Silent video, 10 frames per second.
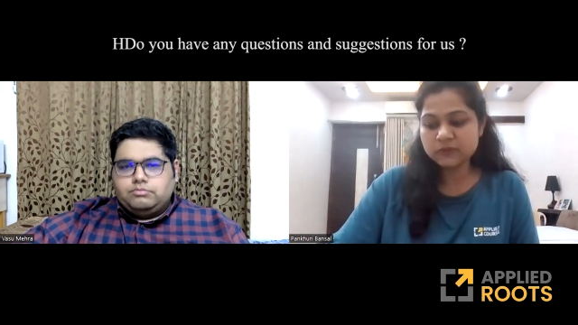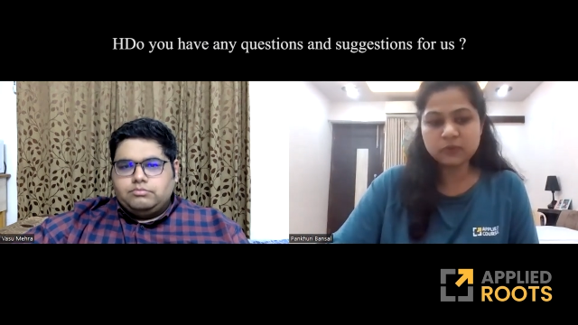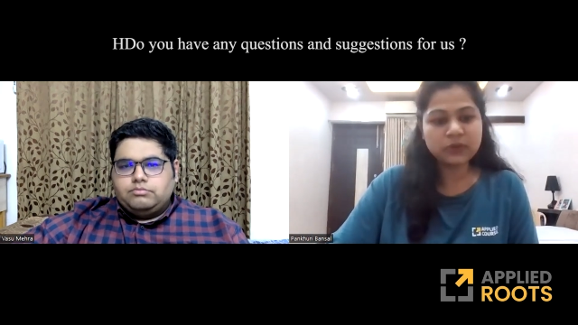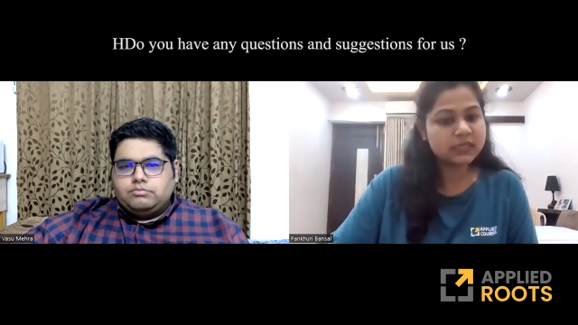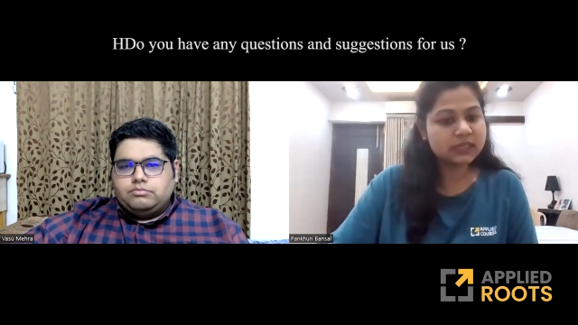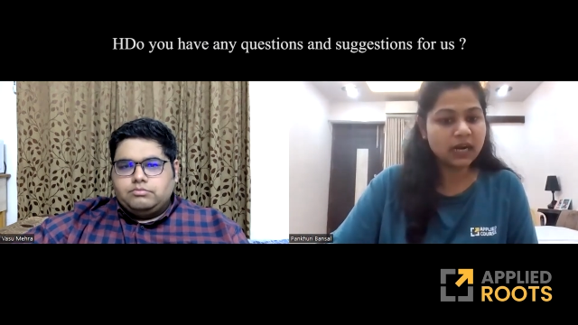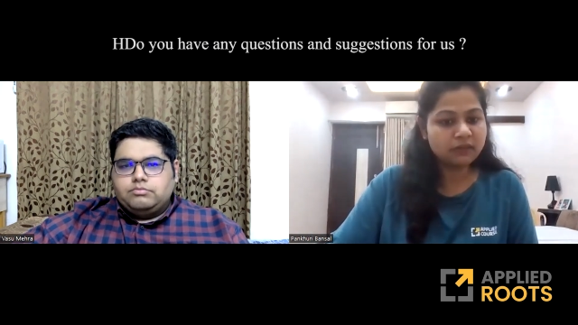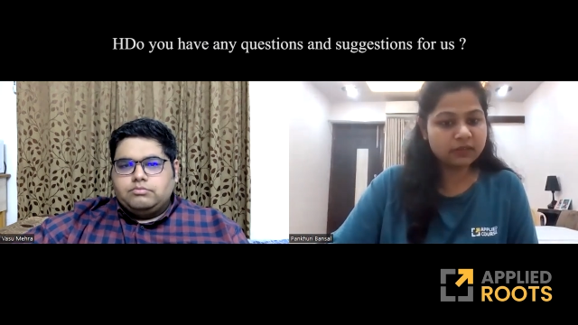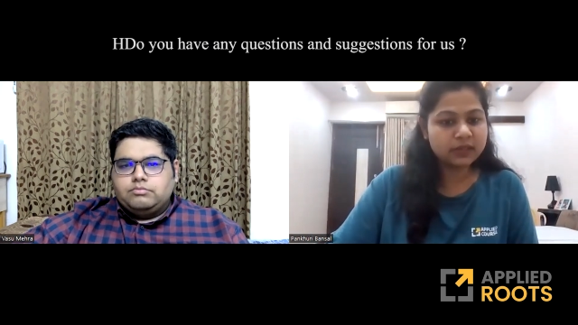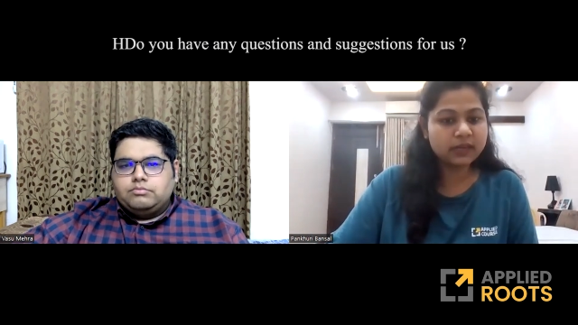Speaker 1: So you can
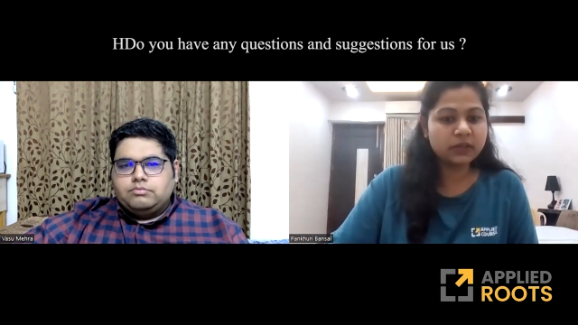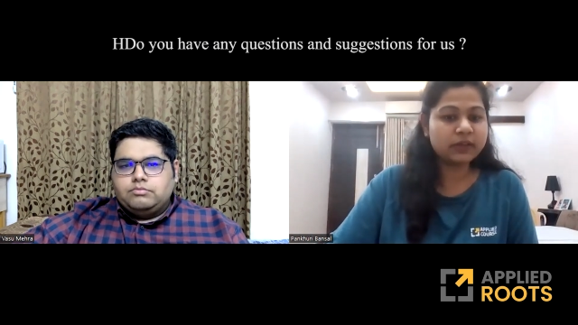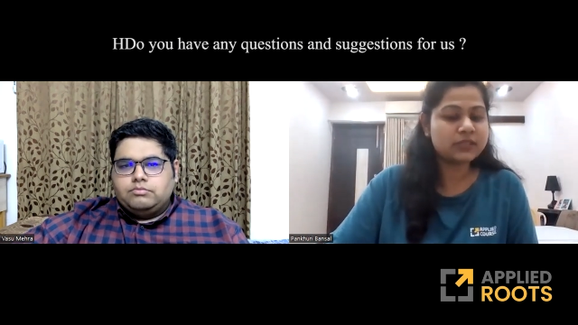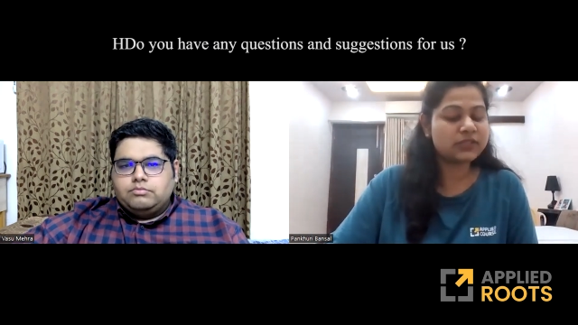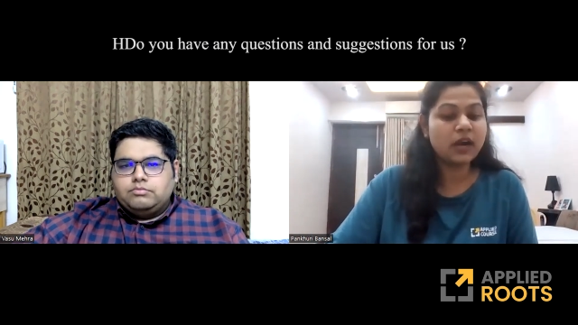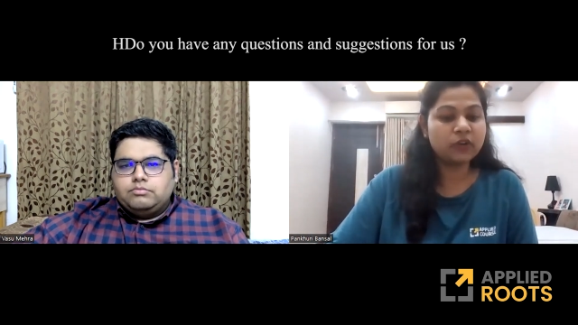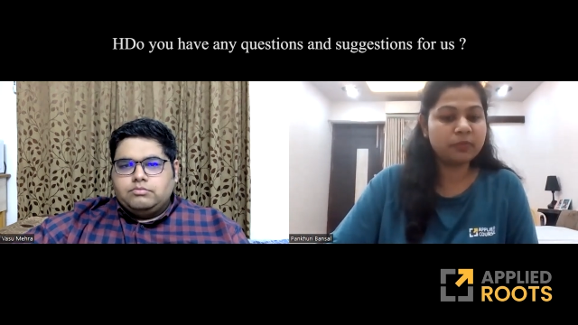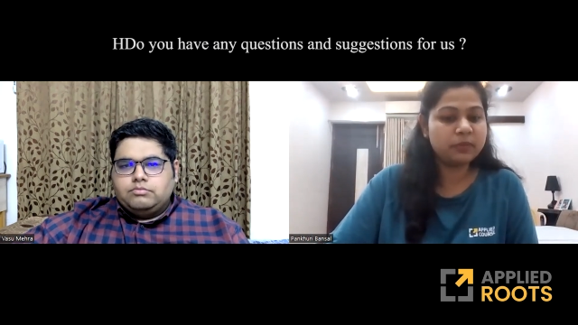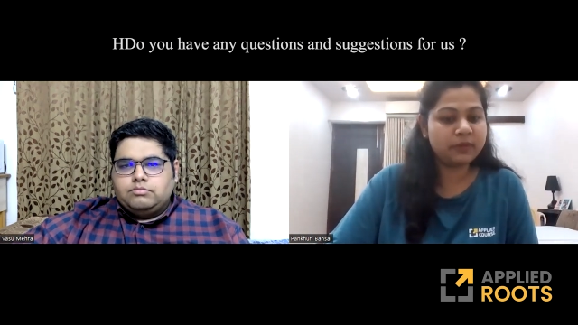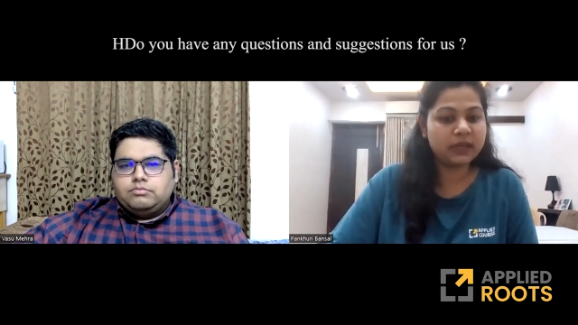start with that. You can start
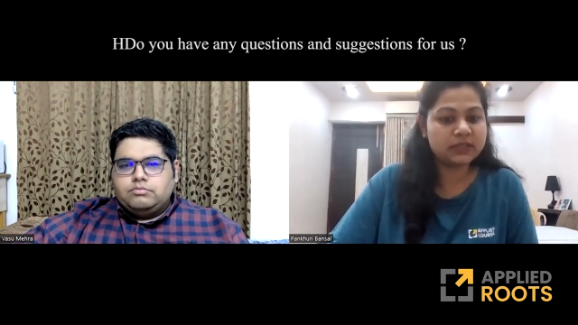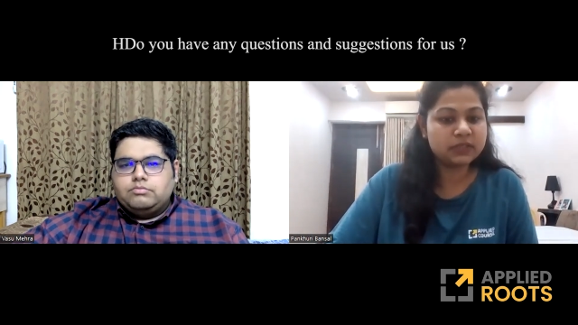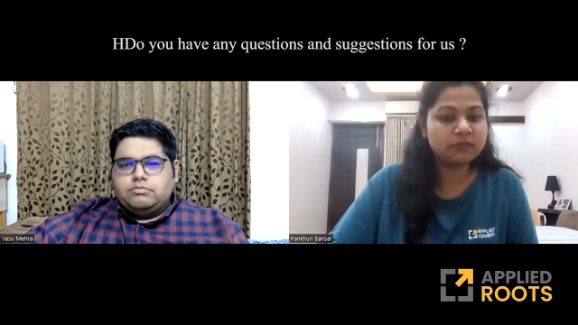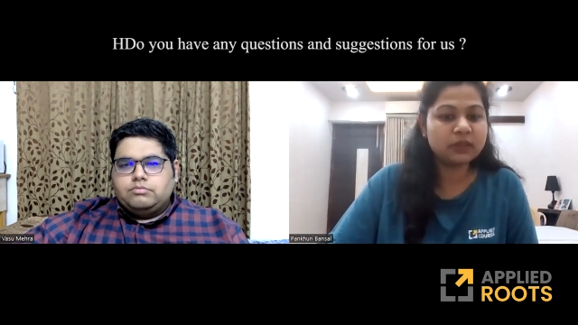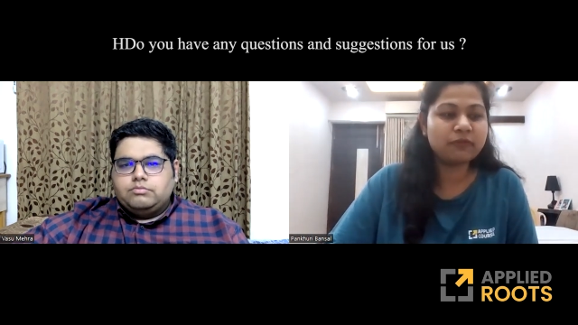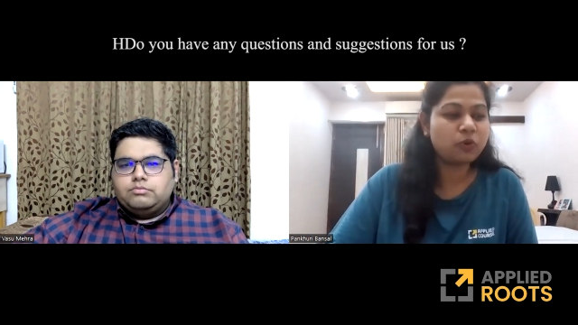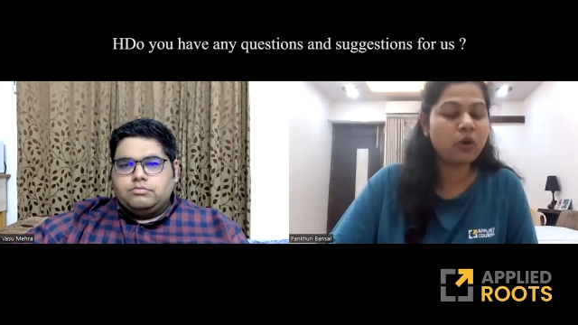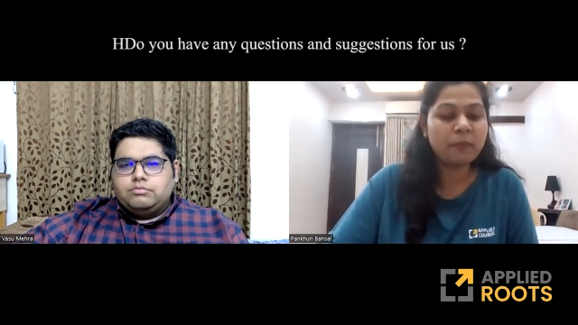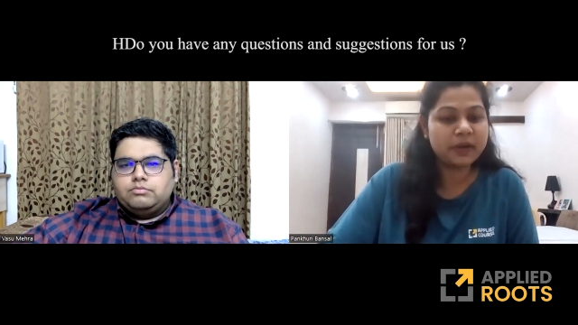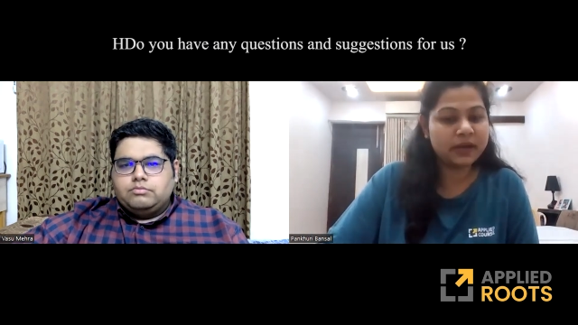your preparation with
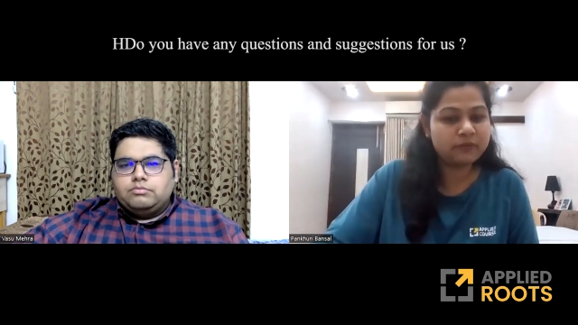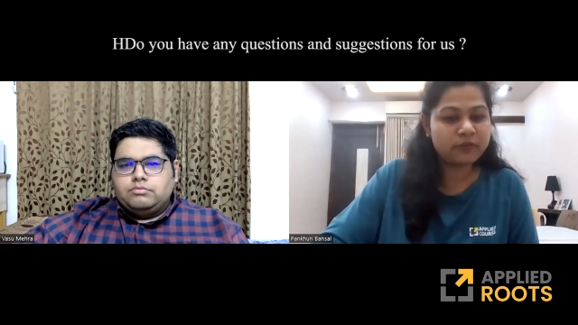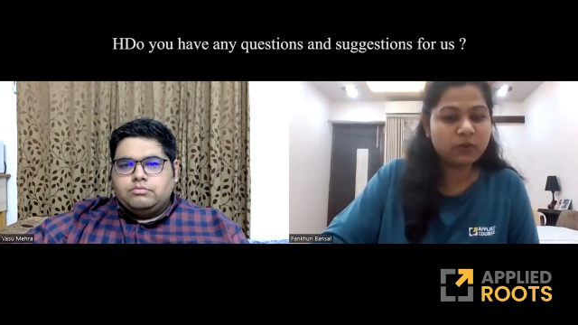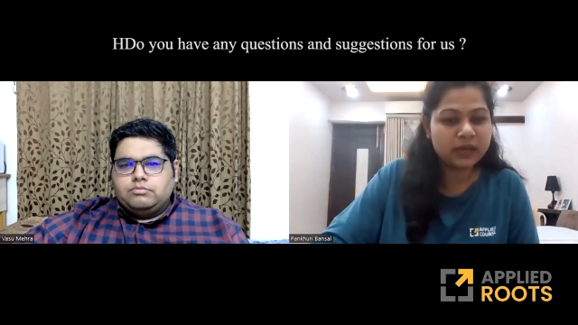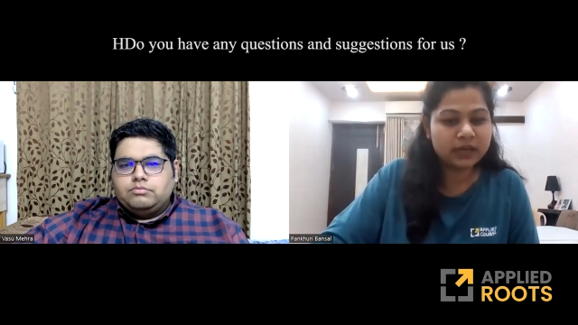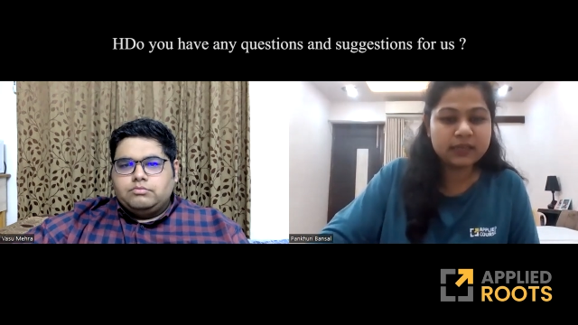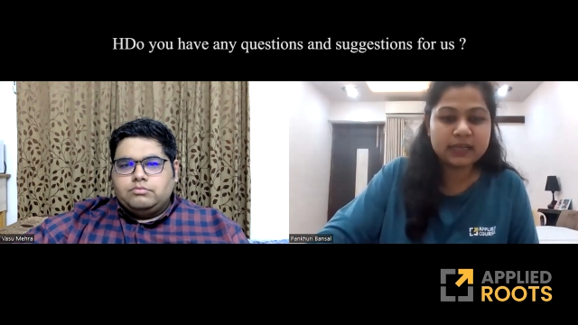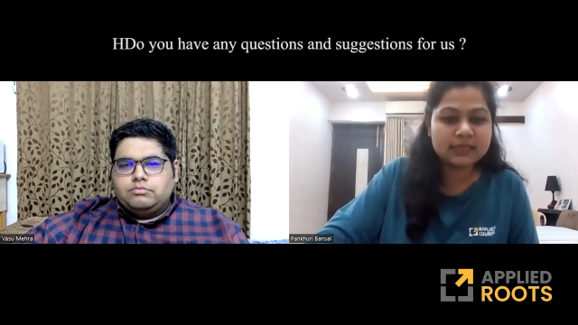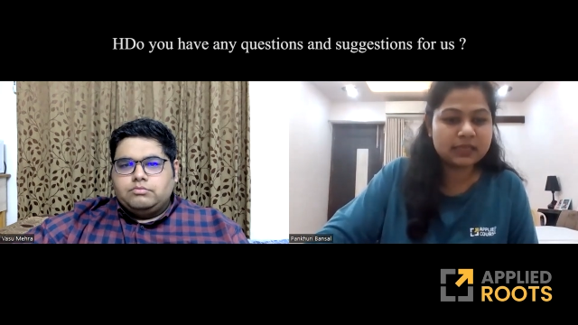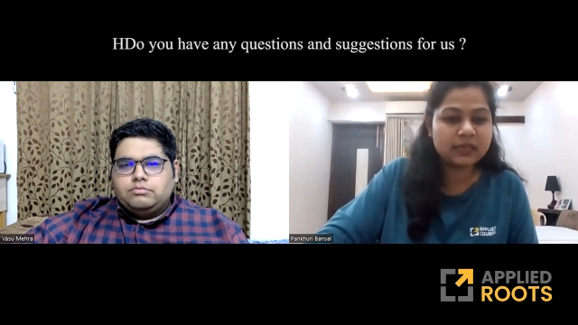competitive coding,
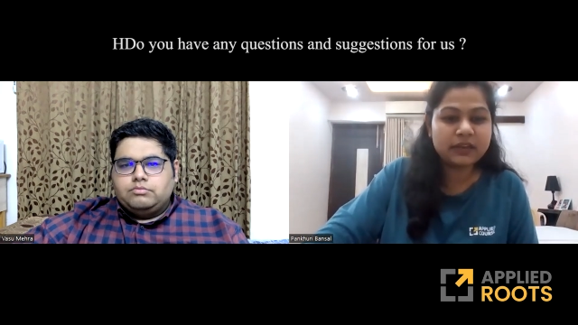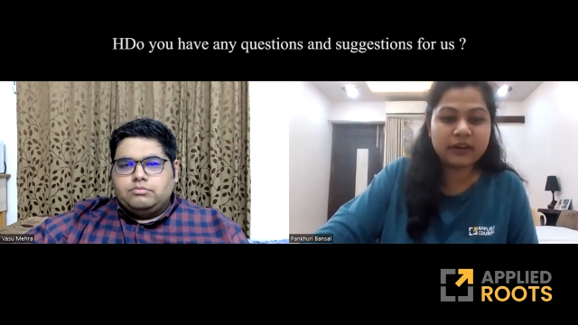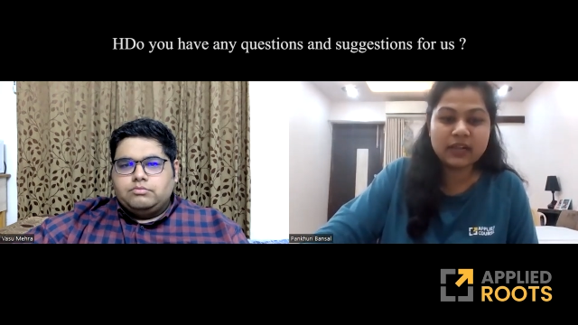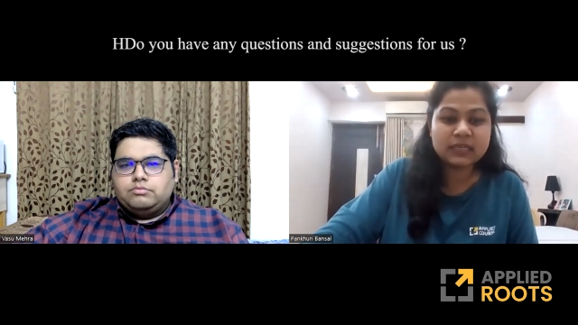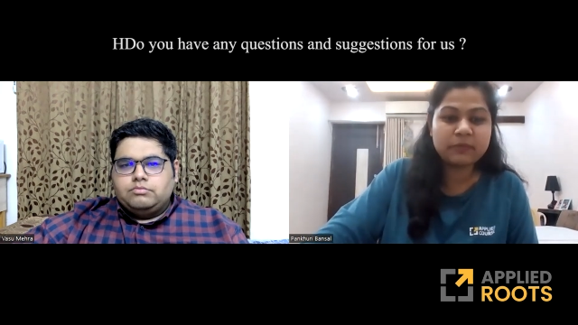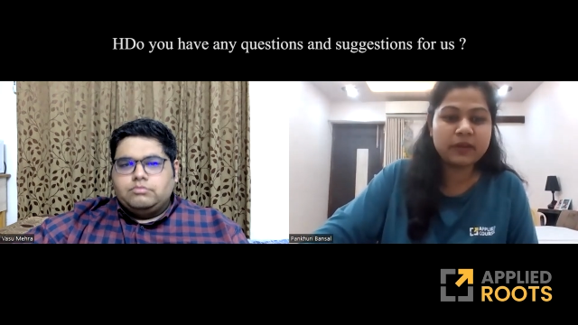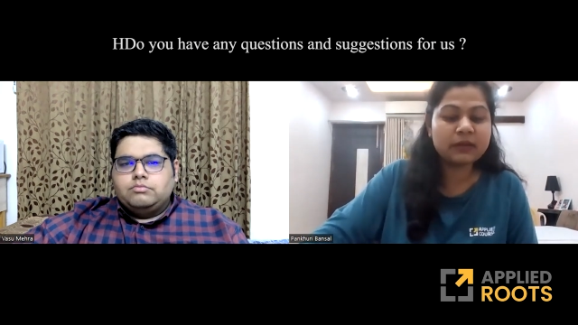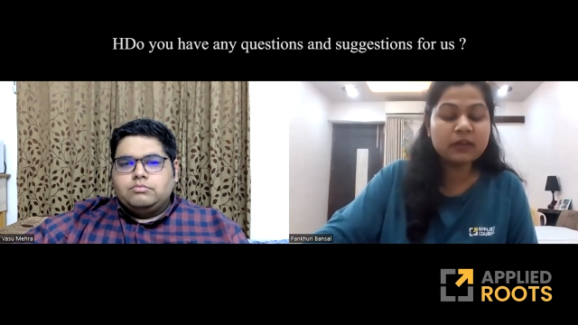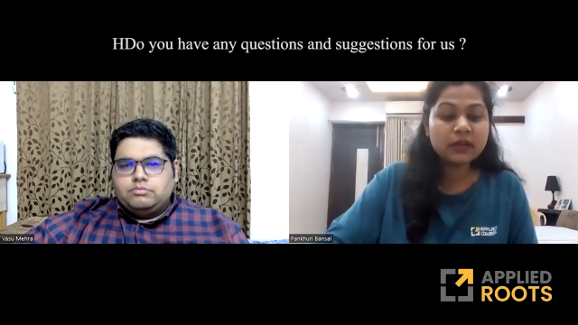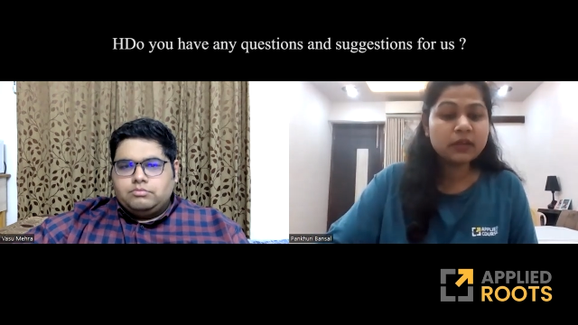DSA, linear
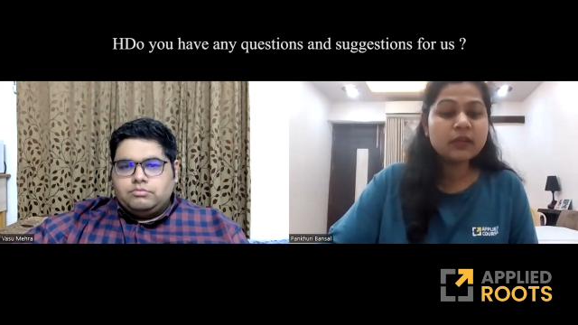algebra, and